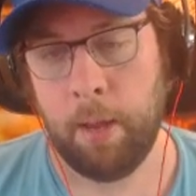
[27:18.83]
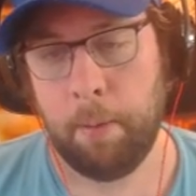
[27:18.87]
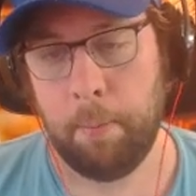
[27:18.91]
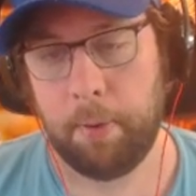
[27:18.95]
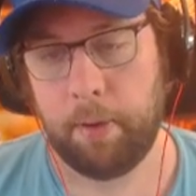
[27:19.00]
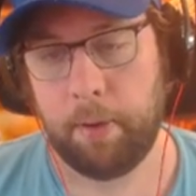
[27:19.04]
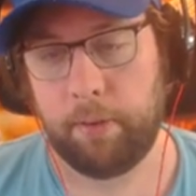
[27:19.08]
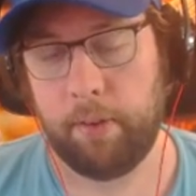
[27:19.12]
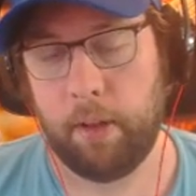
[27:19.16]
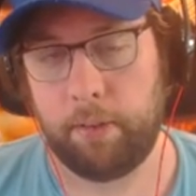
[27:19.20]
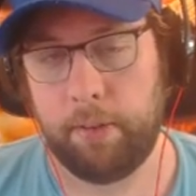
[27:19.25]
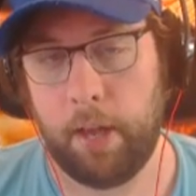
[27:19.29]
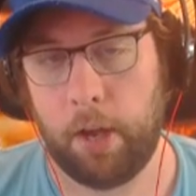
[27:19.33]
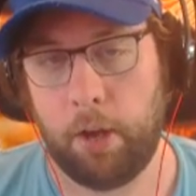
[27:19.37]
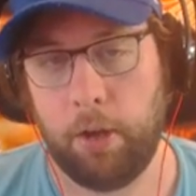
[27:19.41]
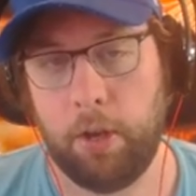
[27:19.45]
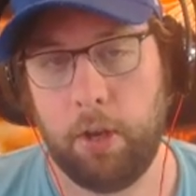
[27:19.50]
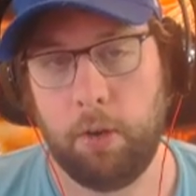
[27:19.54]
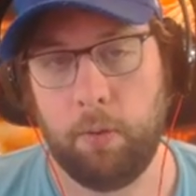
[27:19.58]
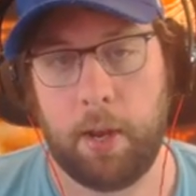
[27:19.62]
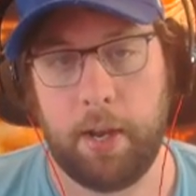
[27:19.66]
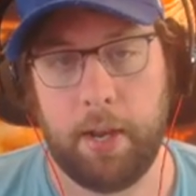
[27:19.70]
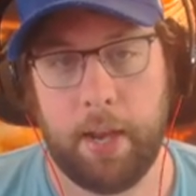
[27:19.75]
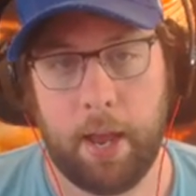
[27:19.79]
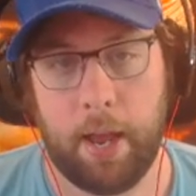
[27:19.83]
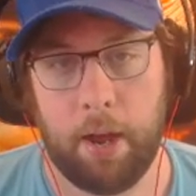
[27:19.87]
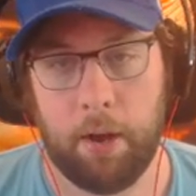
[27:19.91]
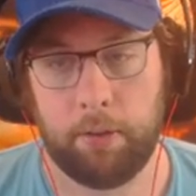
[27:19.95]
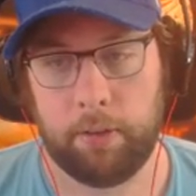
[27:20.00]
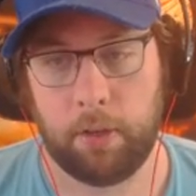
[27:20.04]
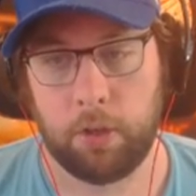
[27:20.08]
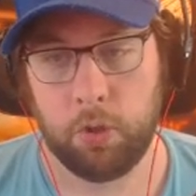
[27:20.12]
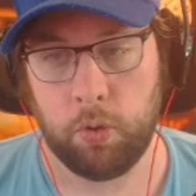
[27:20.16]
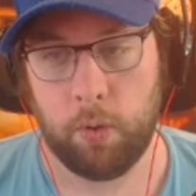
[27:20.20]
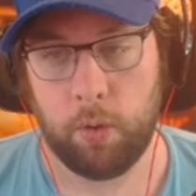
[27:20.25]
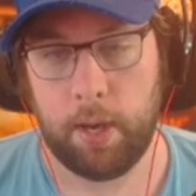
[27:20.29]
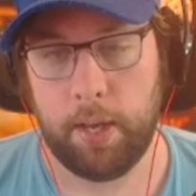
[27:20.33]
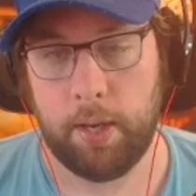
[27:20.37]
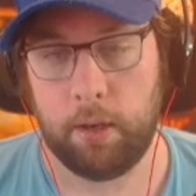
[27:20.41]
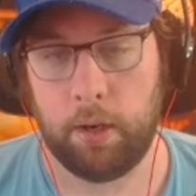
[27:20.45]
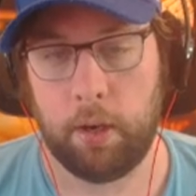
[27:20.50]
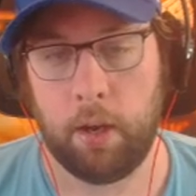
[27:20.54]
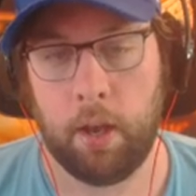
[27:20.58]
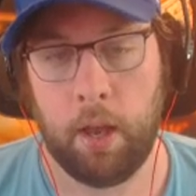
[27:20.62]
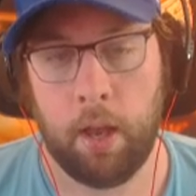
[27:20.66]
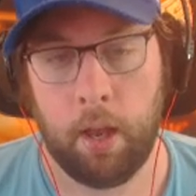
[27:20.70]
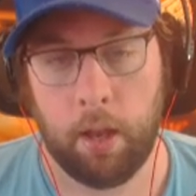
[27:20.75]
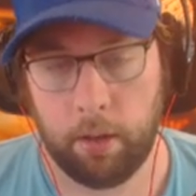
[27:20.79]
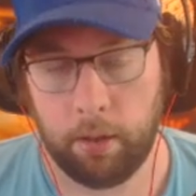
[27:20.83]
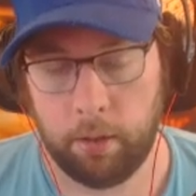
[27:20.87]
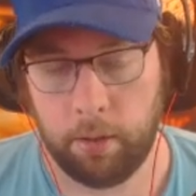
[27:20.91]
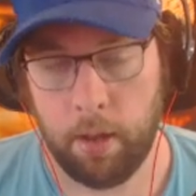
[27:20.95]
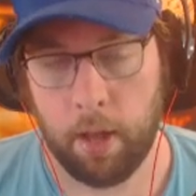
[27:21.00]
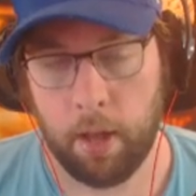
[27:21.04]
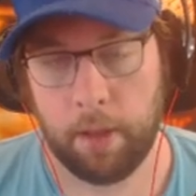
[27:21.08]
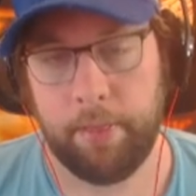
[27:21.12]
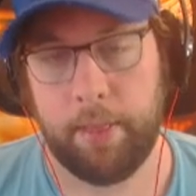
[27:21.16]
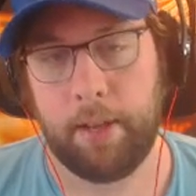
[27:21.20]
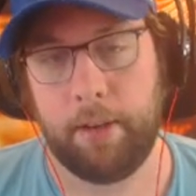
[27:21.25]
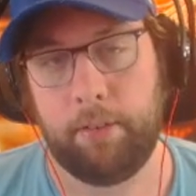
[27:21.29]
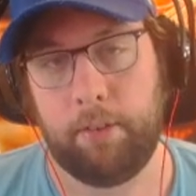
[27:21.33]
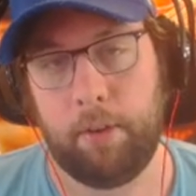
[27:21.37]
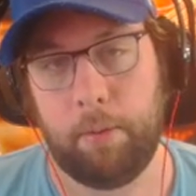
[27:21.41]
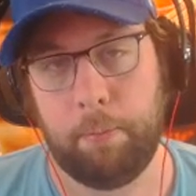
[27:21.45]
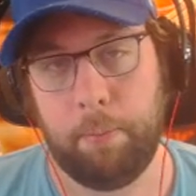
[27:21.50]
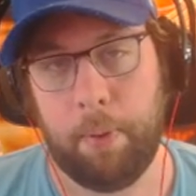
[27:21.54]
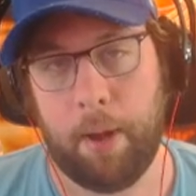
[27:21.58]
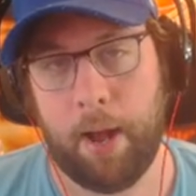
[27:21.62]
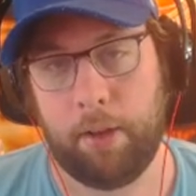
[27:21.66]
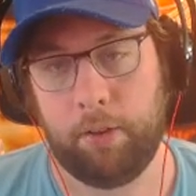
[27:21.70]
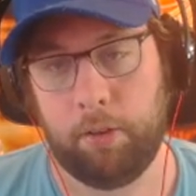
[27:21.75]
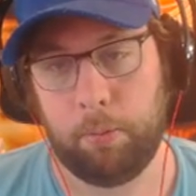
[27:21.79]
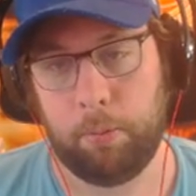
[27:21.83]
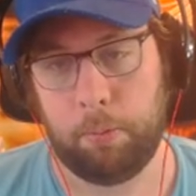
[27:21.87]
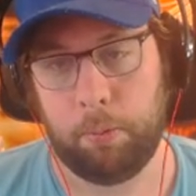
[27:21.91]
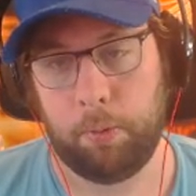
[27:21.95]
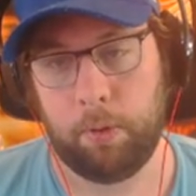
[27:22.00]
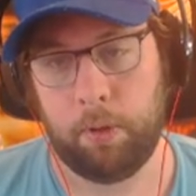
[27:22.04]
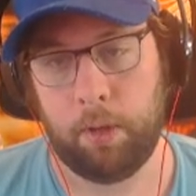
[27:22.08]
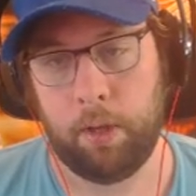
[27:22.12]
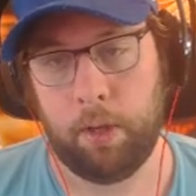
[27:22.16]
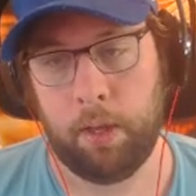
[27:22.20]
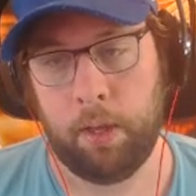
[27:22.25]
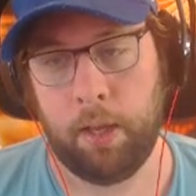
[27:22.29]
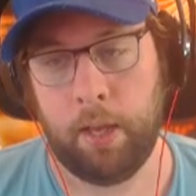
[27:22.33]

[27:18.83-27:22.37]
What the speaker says: because I'll tell you right now, as a trader, nothing's impossible.